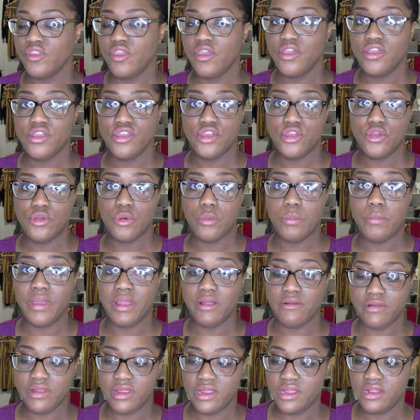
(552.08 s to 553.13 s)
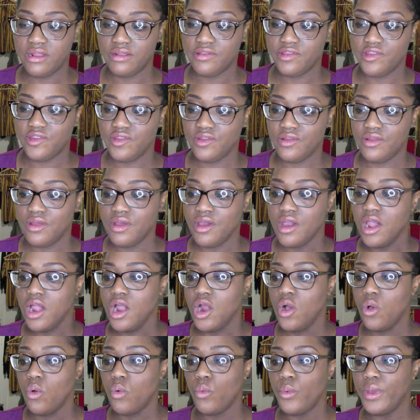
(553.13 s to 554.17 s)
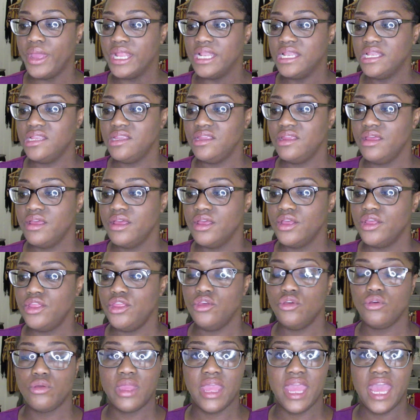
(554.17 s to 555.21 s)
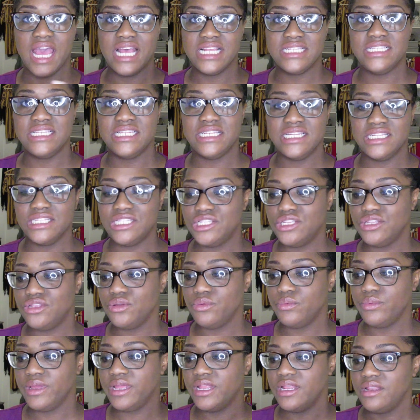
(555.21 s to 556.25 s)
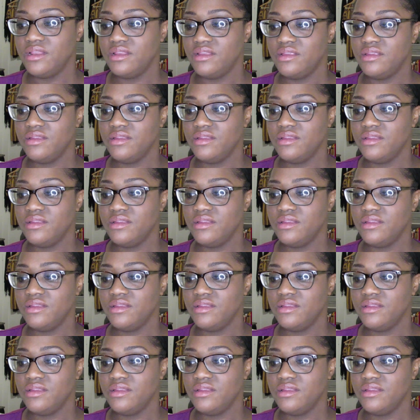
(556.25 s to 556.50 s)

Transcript: you'll bury it. Wind, you'll cast it into the wind.